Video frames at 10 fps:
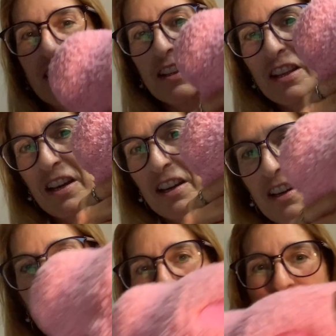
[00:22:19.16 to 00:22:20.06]
in
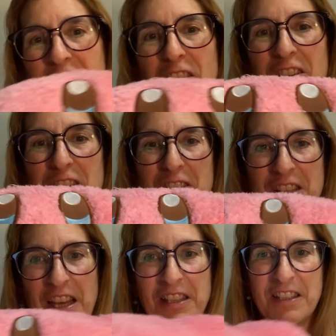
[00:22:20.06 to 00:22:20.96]
the character
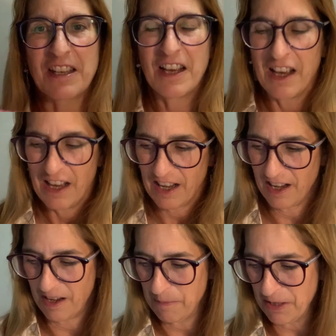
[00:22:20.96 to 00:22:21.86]
sense.
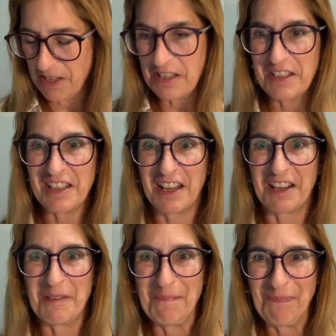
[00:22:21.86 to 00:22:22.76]
But this
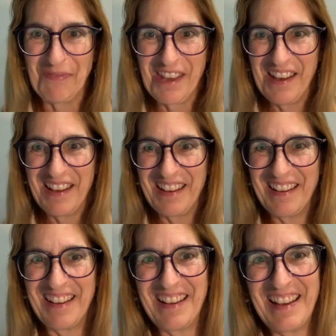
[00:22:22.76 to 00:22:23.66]

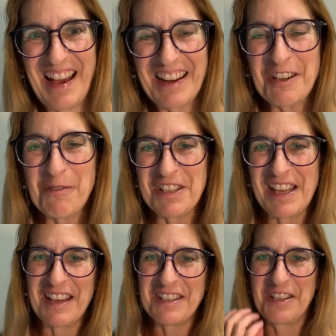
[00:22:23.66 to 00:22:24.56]
actor was asked